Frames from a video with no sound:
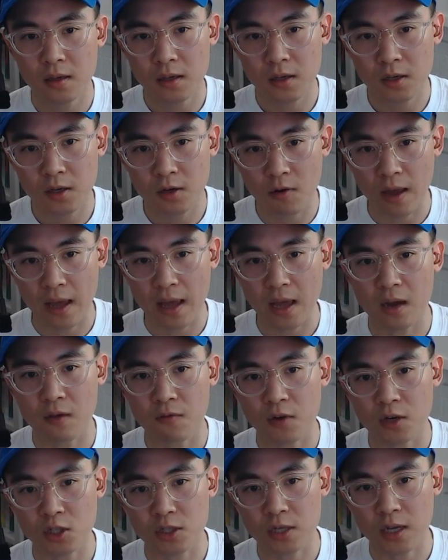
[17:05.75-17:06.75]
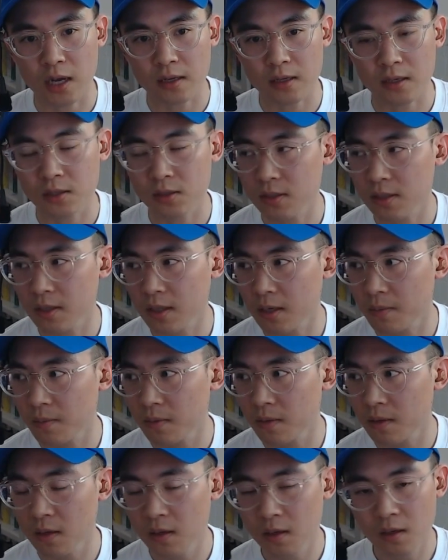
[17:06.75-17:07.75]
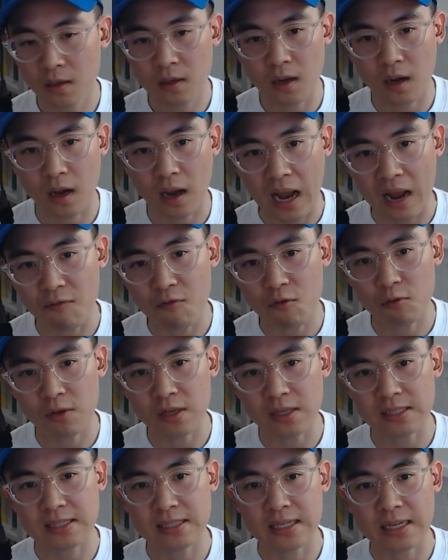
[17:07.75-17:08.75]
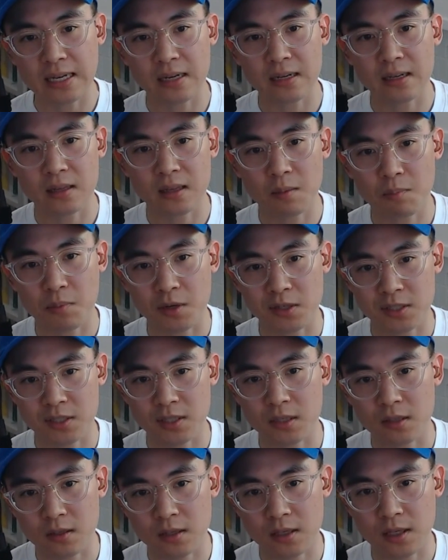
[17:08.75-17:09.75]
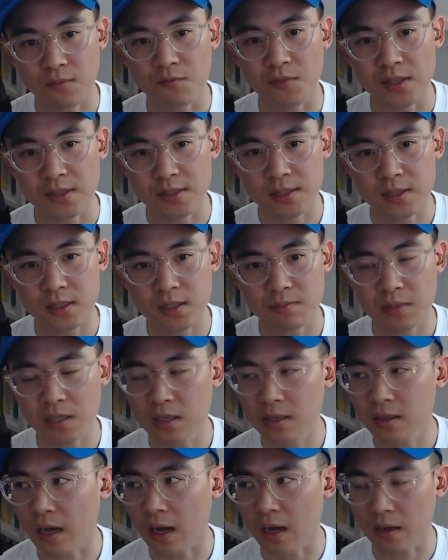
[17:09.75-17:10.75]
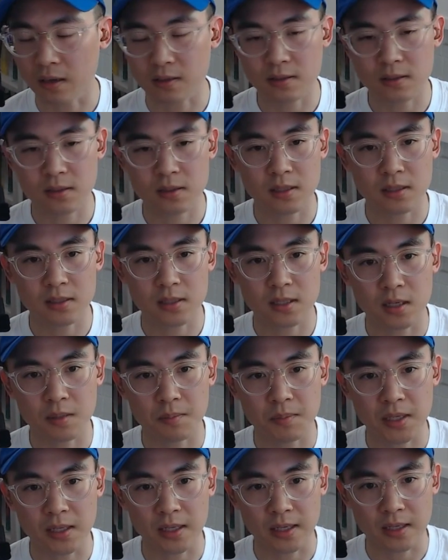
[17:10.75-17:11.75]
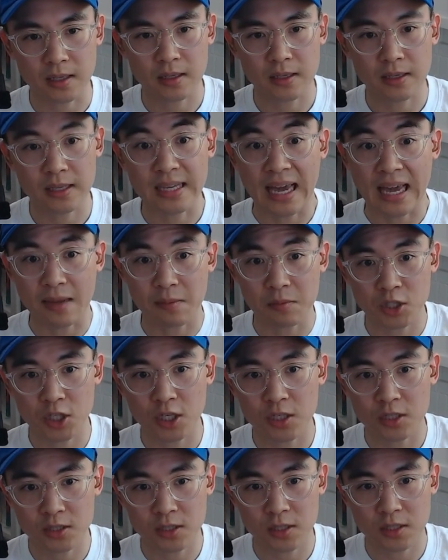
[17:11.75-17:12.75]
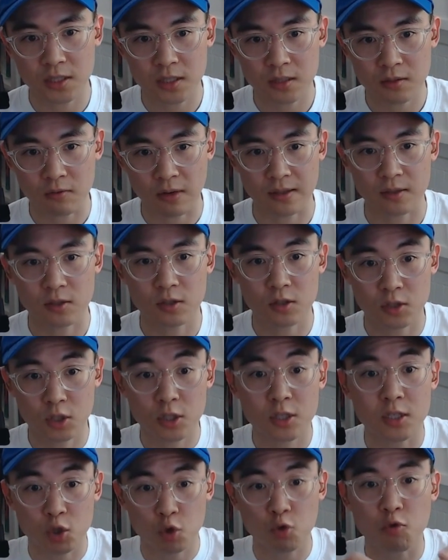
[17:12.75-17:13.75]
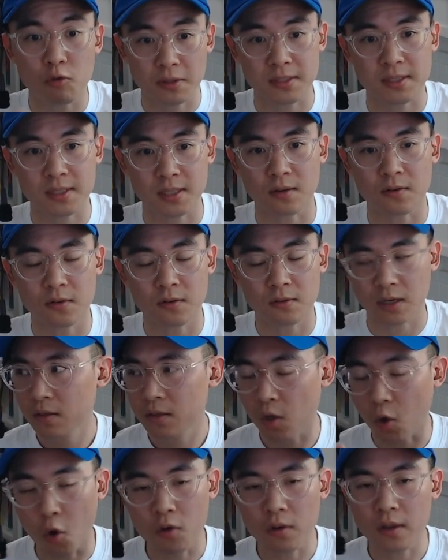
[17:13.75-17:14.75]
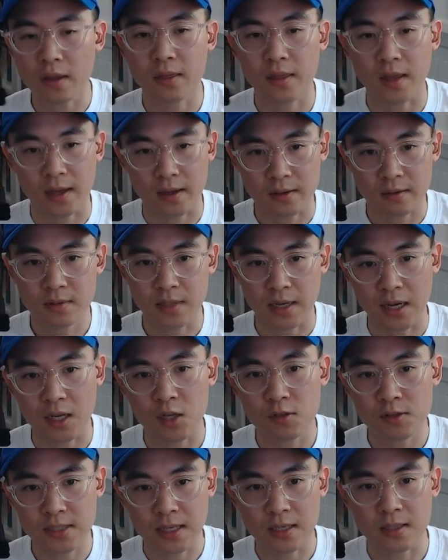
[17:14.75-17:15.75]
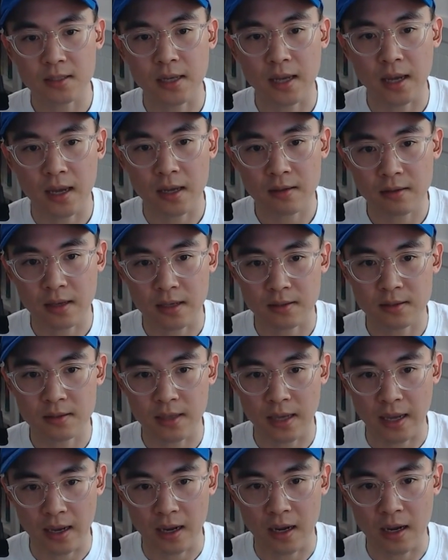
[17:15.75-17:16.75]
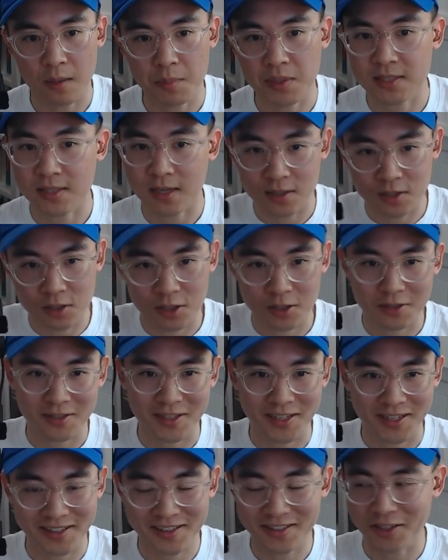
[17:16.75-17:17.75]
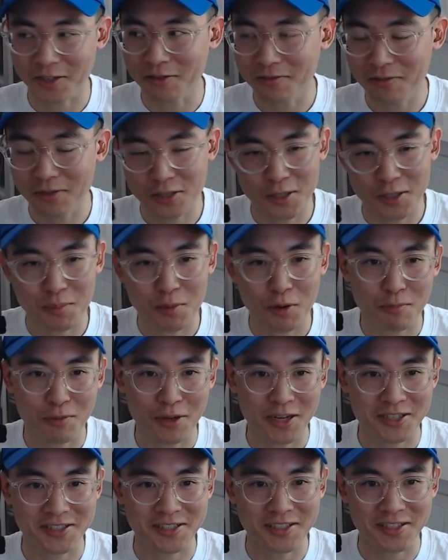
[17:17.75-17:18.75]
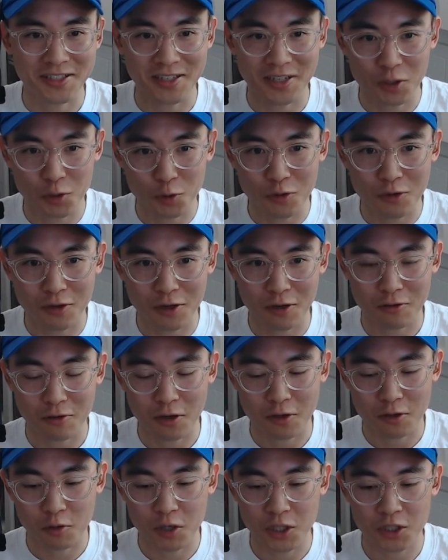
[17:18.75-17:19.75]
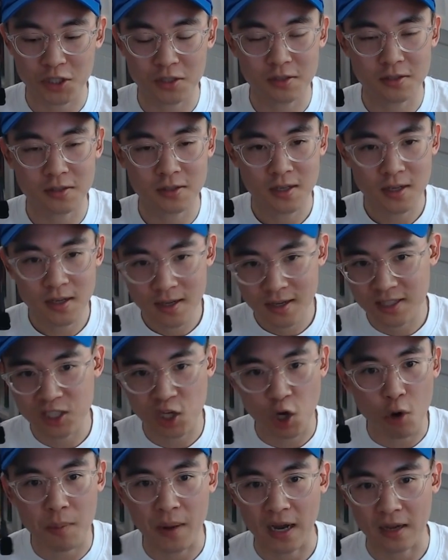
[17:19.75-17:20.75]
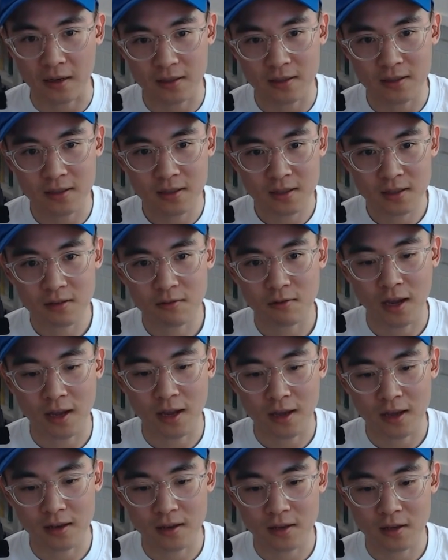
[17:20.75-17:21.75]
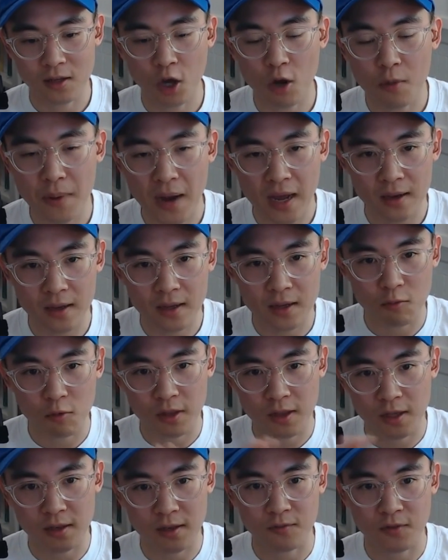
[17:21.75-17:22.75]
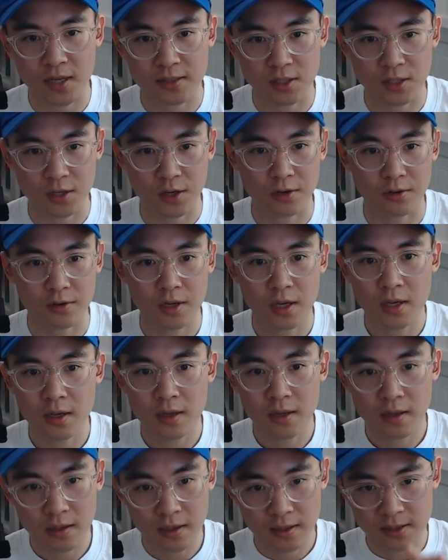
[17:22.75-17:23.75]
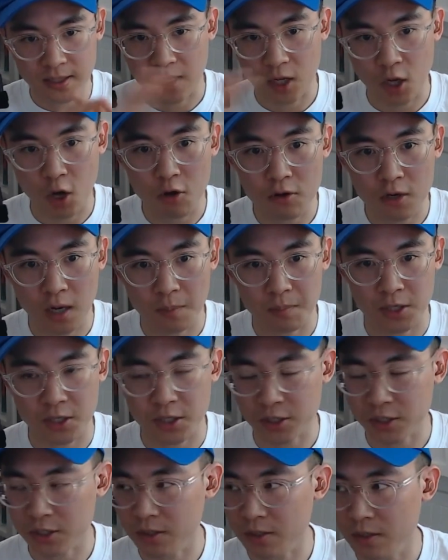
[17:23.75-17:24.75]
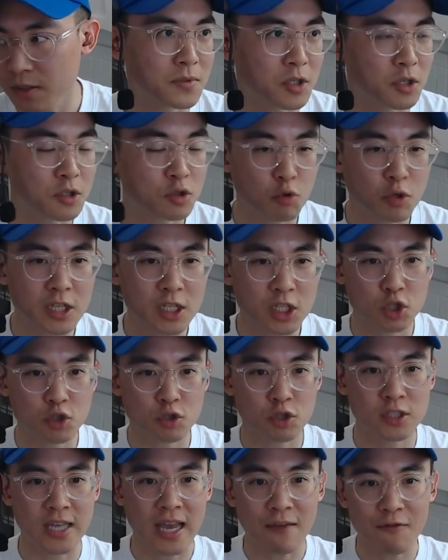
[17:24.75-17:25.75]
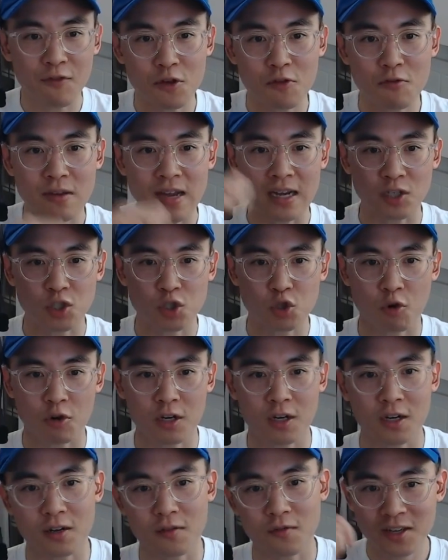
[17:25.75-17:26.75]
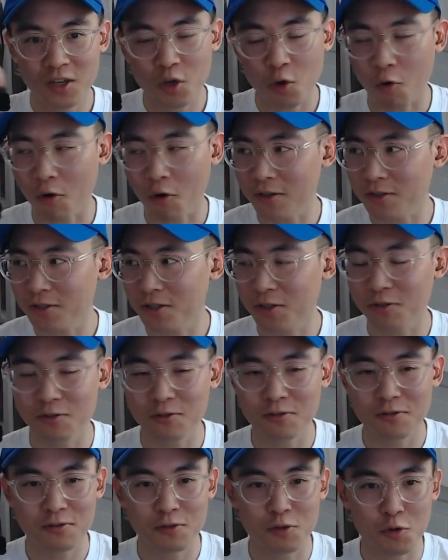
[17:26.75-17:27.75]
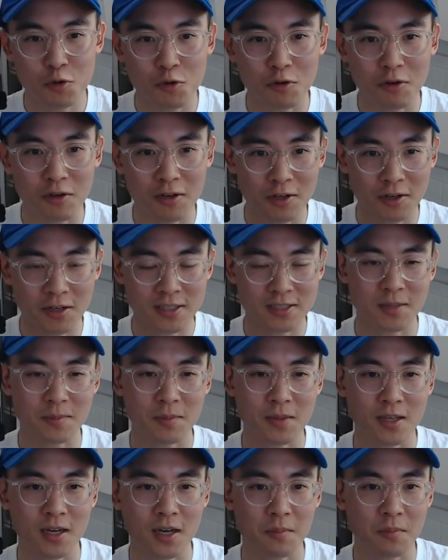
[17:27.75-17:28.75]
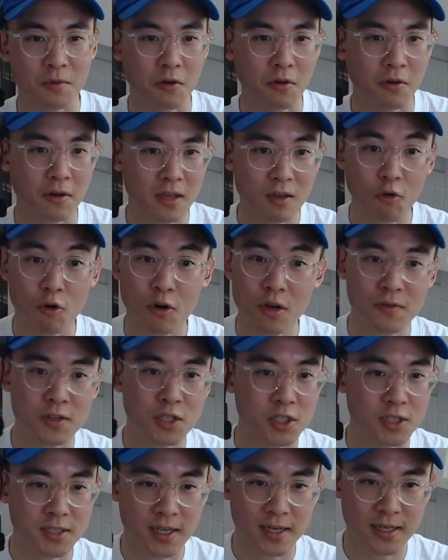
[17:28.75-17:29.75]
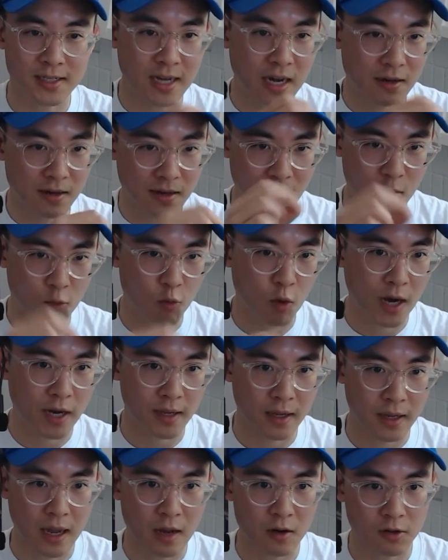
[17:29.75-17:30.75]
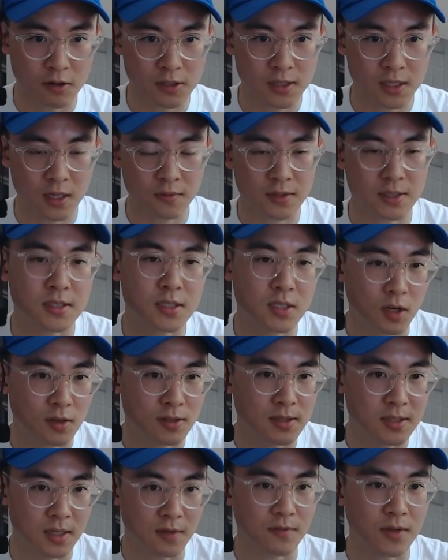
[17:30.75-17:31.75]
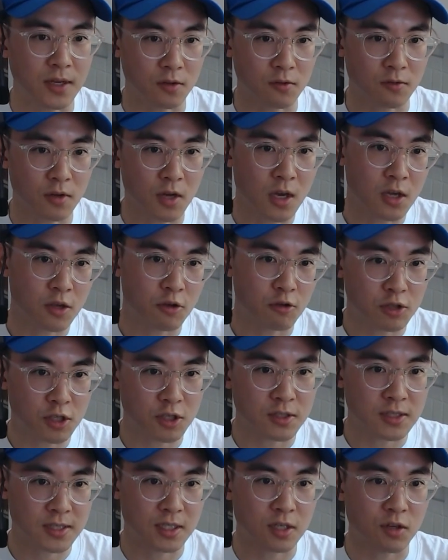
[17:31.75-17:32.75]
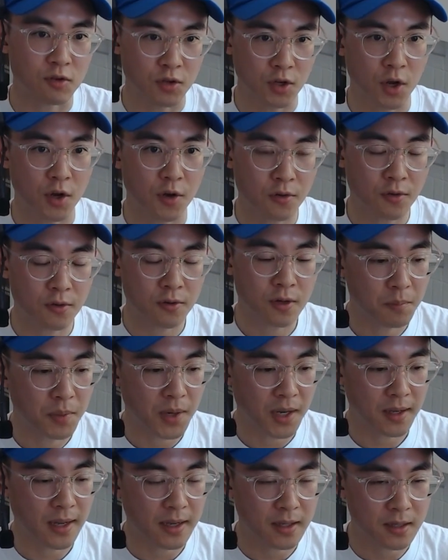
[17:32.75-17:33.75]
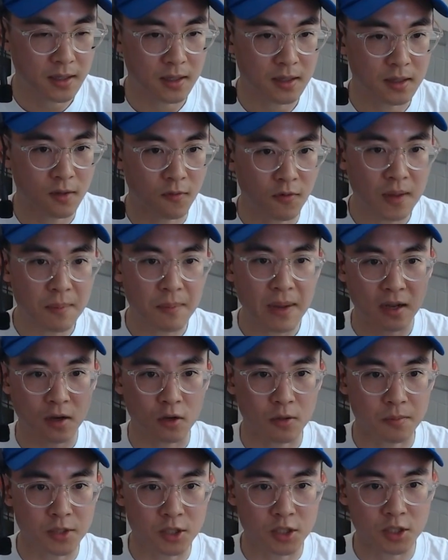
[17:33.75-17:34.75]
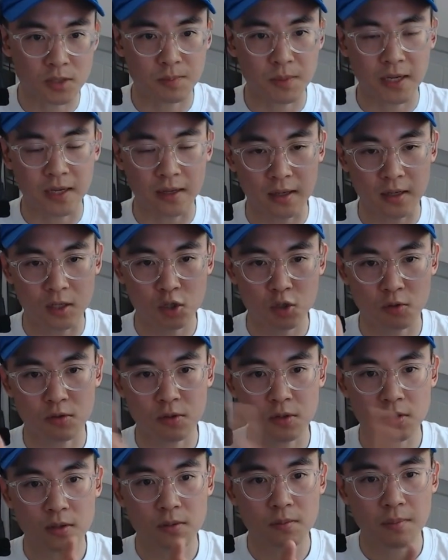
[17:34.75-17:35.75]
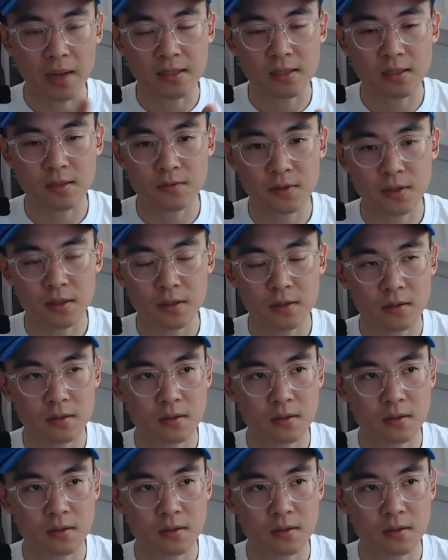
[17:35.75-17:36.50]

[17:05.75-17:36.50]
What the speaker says: AI functionality into them. I haven't really seen anything particularly convincing to me that it's going to be like game changing, right? To the tool itself, right? The only thing that I use day to day that's AI, besides just like, using Perplexity, like Google code questions, is Copilot, right? And Copilot within VS Code, it's like code completion. So it's really saving you that shortcut of going to Google and looking something up, or even just sitting down and like writing it out yourself. This is all stuff that you should still know, but like the feedback loop is just being like shortened massively.